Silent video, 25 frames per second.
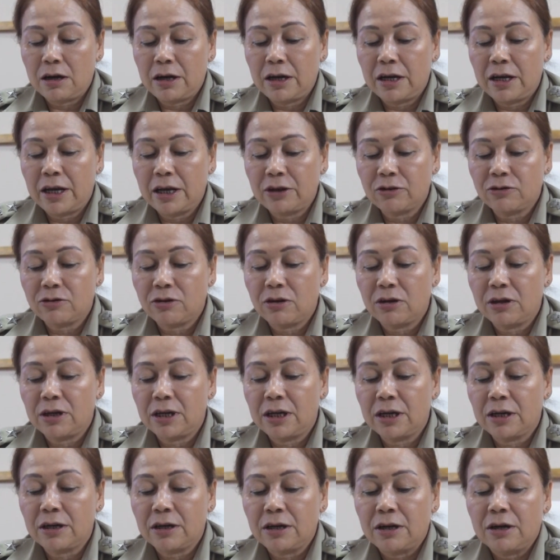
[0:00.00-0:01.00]

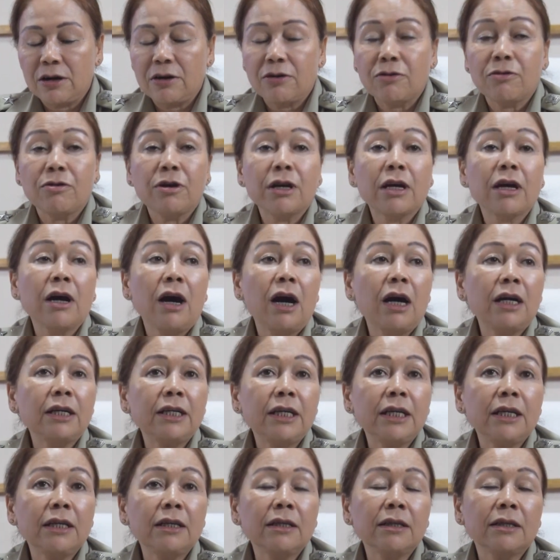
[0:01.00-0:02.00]
electronic,
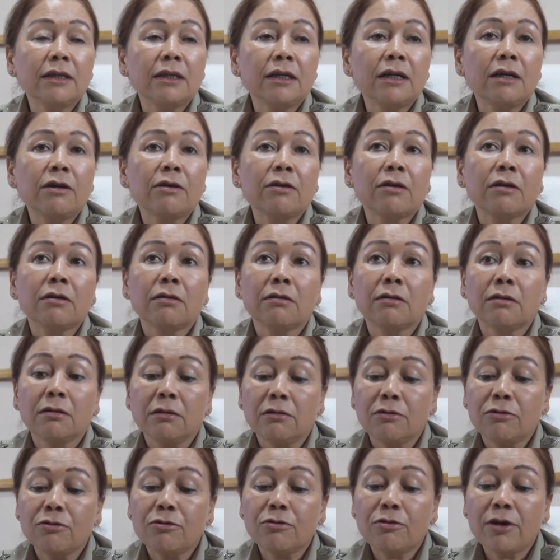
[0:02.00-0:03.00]
regarding the
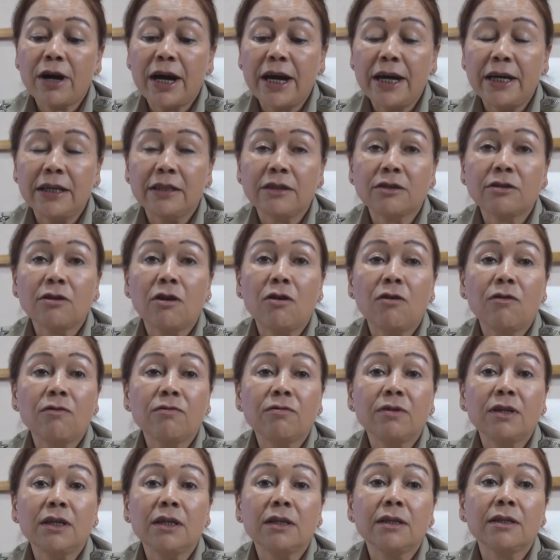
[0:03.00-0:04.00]
rise of
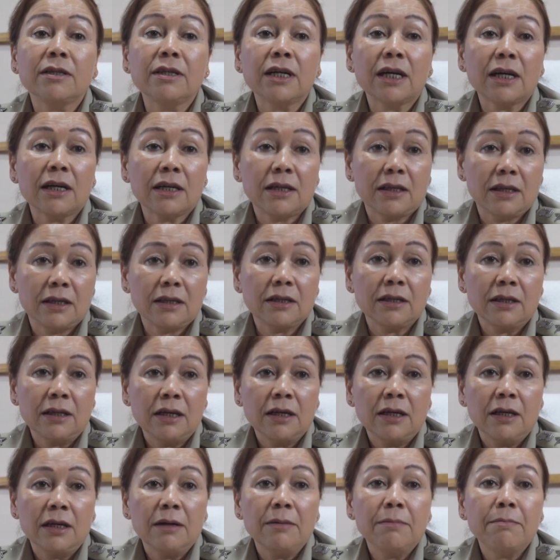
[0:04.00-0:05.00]
the drug
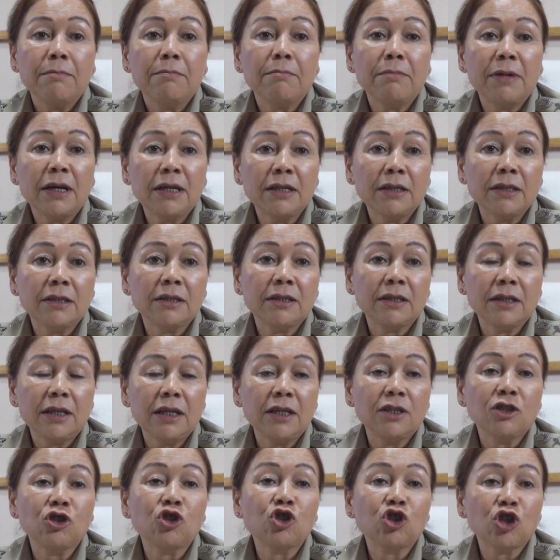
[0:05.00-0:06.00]
menace
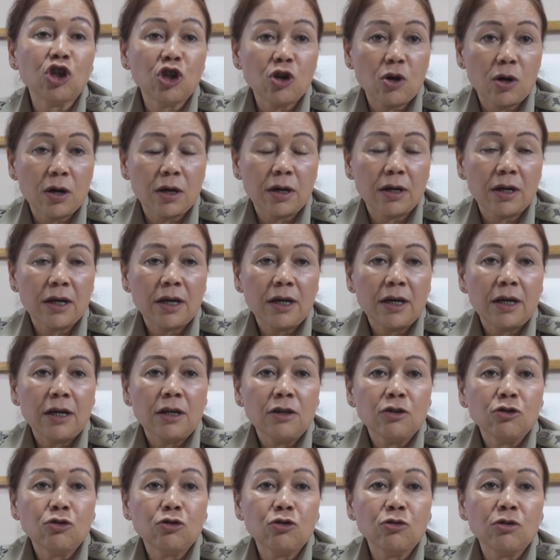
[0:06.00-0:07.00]
in Shillong,
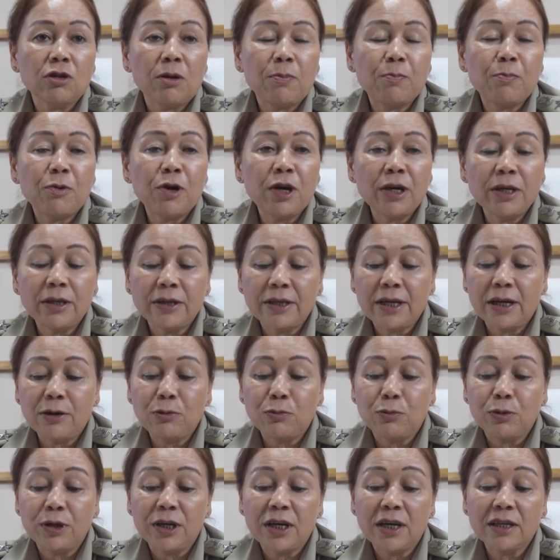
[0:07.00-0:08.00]
to the point that
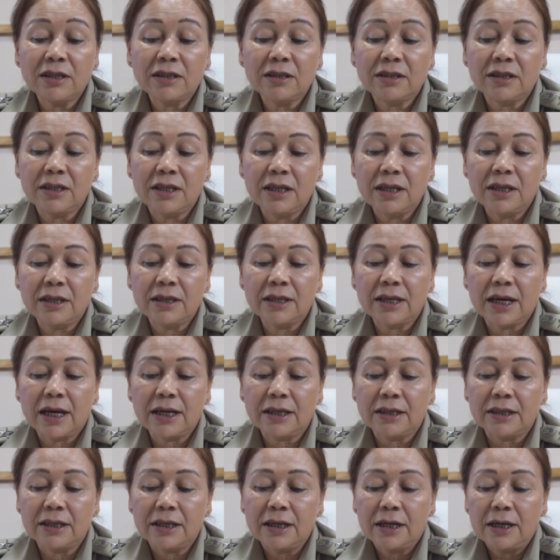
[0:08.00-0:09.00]
we are seeing
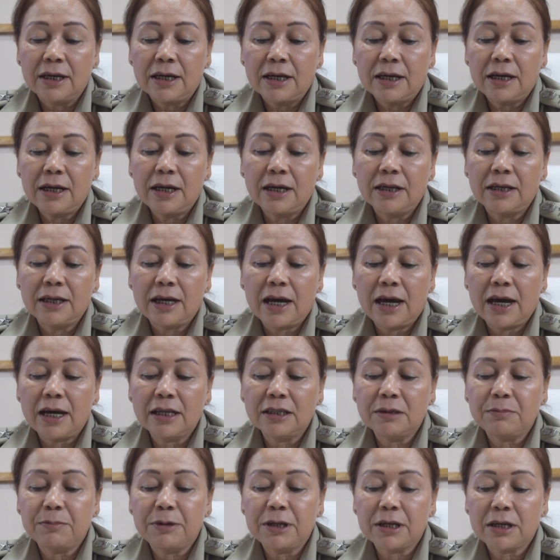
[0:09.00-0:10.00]
that it
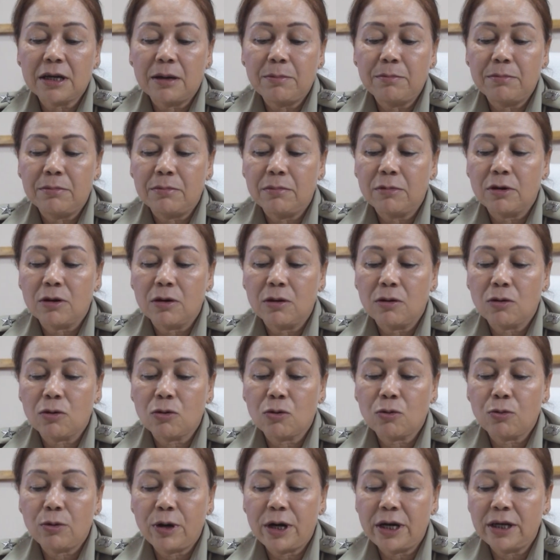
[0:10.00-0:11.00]
has become
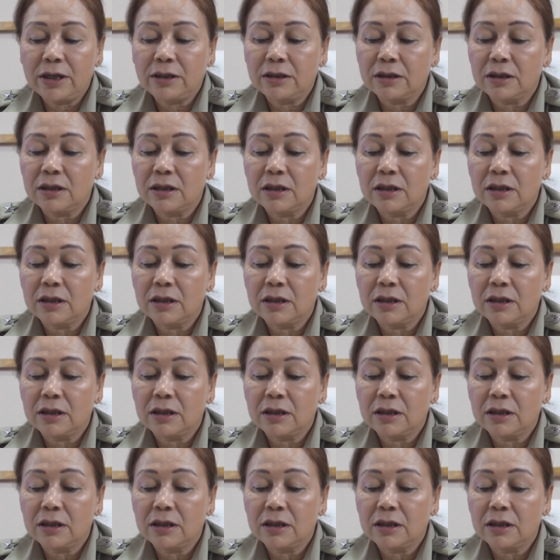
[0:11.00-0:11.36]
quite